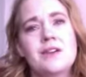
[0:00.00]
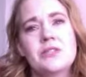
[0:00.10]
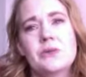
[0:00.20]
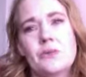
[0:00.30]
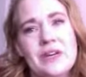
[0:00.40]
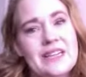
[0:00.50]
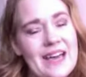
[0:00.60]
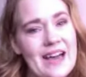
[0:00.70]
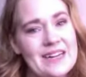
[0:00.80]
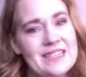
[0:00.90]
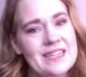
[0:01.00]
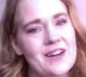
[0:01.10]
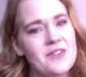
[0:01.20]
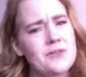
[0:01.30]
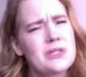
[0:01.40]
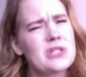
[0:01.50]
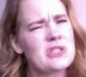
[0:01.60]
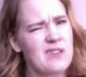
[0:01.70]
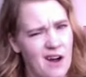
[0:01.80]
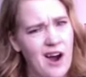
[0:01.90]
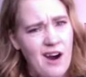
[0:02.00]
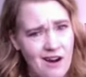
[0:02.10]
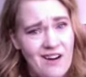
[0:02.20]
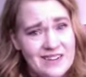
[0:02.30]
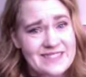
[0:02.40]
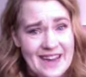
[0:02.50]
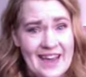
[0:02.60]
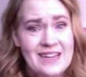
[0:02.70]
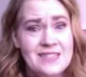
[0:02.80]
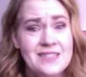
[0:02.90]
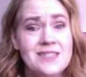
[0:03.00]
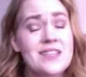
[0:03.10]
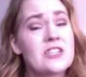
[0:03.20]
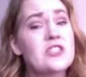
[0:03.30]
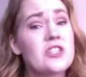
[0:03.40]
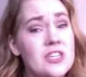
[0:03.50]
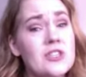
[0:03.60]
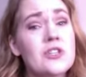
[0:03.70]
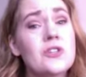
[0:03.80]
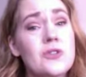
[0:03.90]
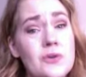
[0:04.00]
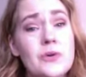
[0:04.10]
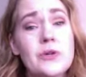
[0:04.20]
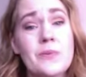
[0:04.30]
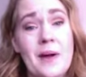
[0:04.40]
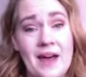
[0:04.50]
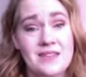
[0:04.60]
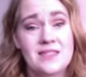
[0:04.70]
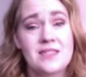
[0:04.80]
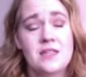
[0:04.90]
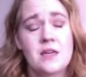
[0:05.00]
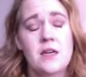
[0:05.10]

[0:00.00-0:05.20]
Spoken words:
So realize that on those hard days, that just do your best.